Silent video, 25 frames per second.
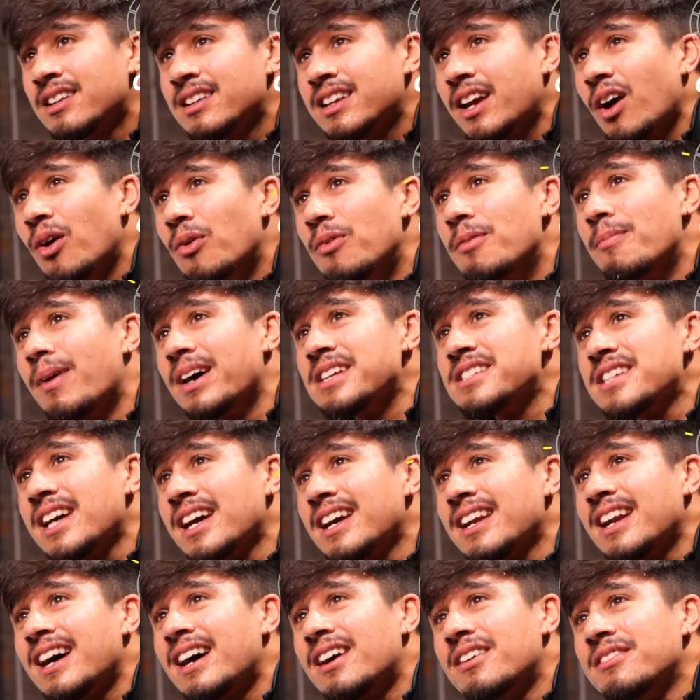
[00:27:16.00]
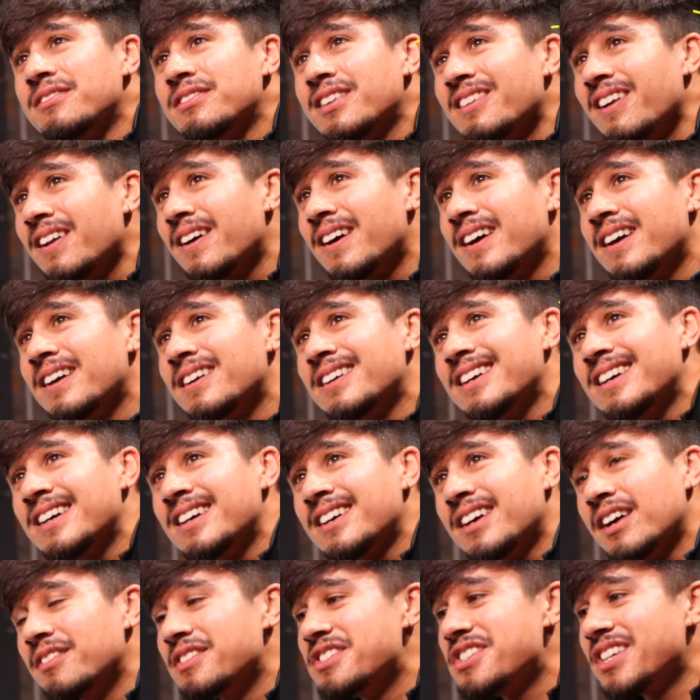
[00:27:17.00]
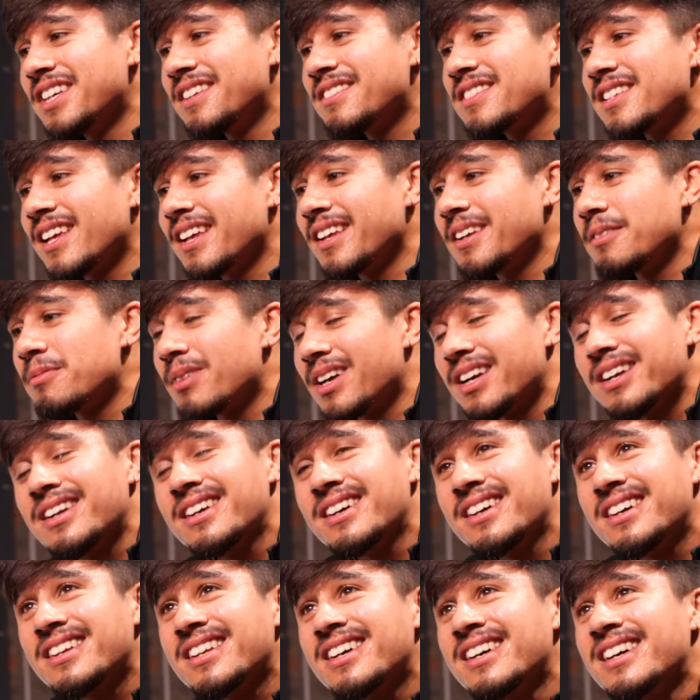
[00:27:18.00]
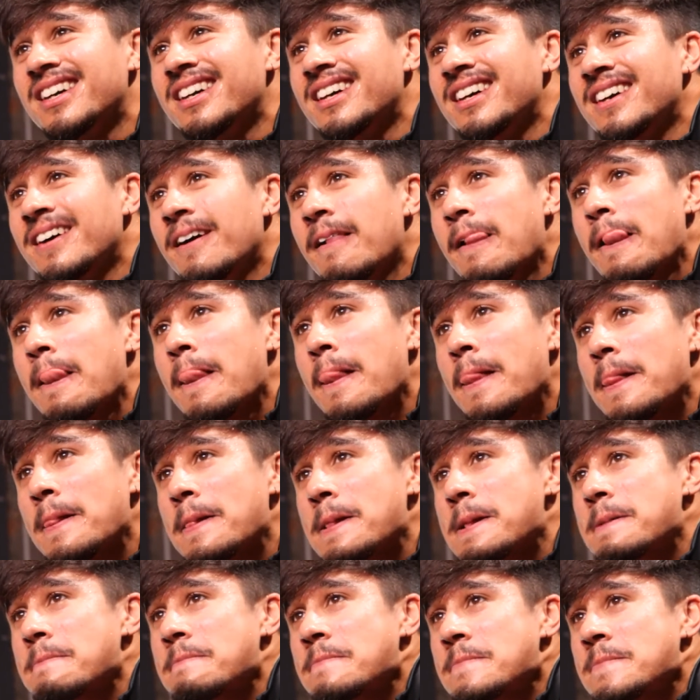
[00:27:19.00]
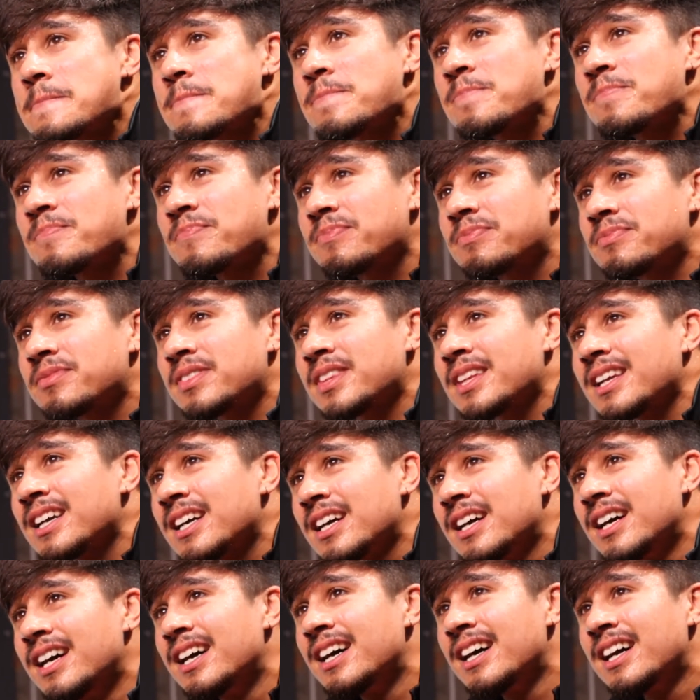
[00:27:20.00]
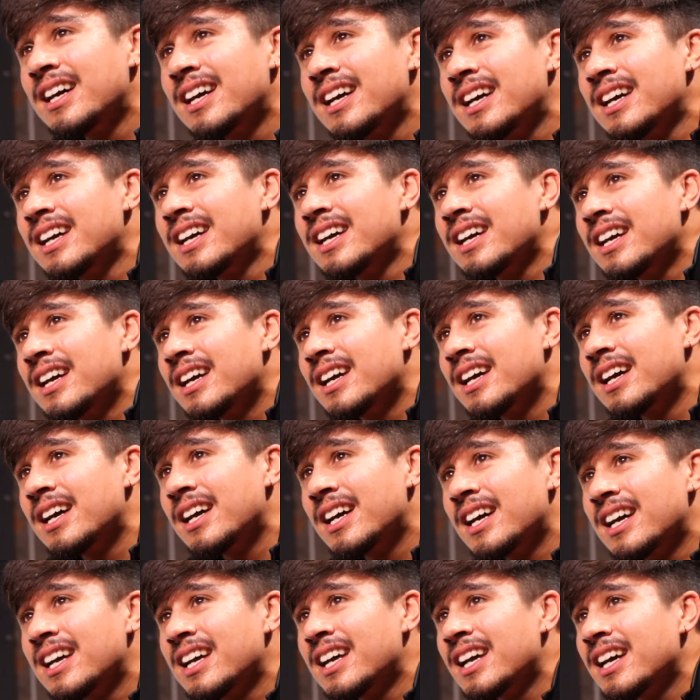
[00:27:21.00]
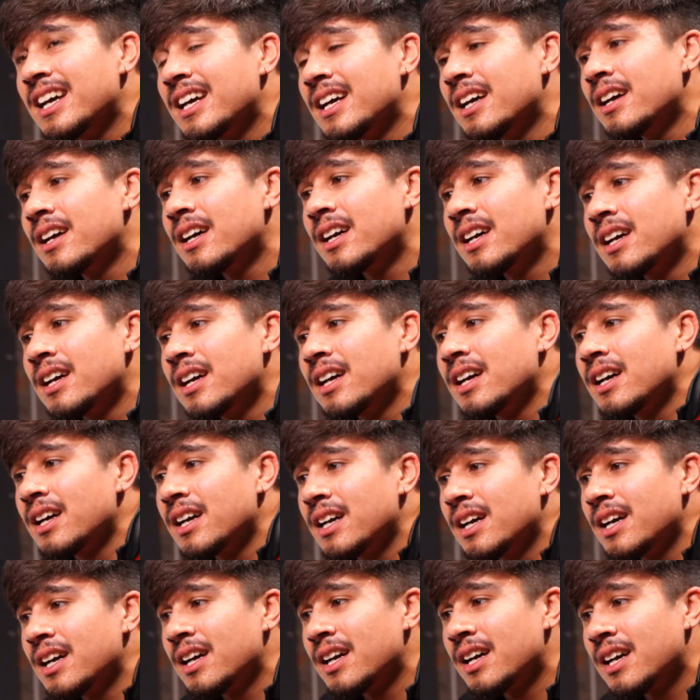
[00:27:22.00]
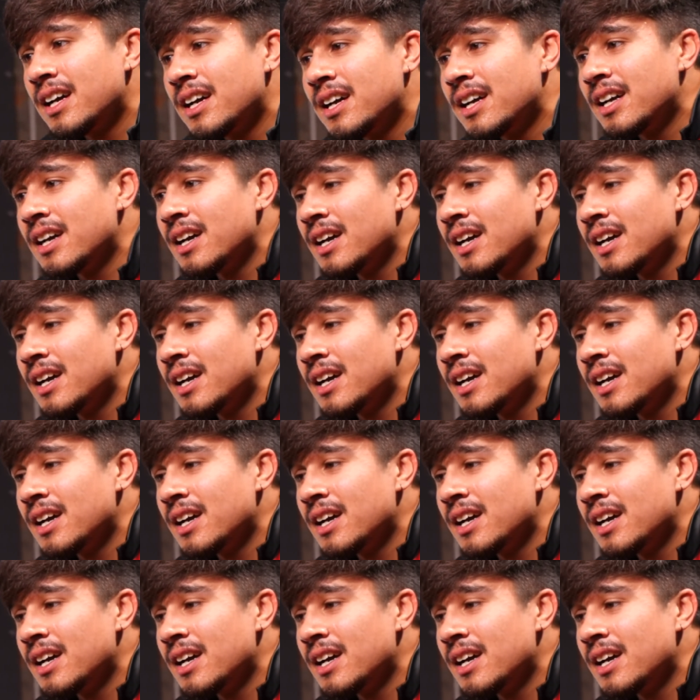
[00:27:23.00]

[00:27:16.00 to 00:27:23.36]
Get on with my day now and feel like I've achieved something pretty good. There you go. Yeah, a really good one to kickstart your day, like Max said.